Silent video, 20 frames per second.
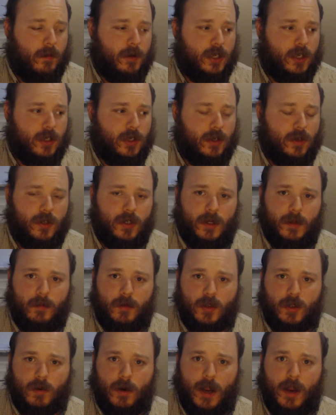which is usually
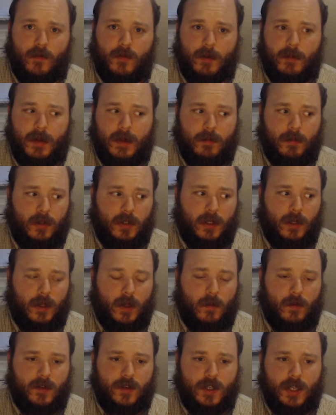prescribed for people
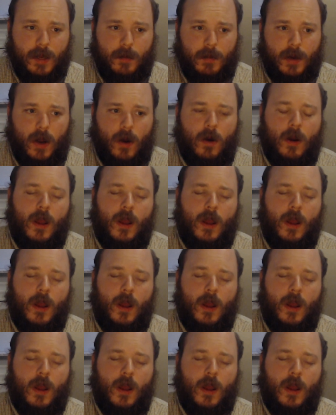dealing with SIBO.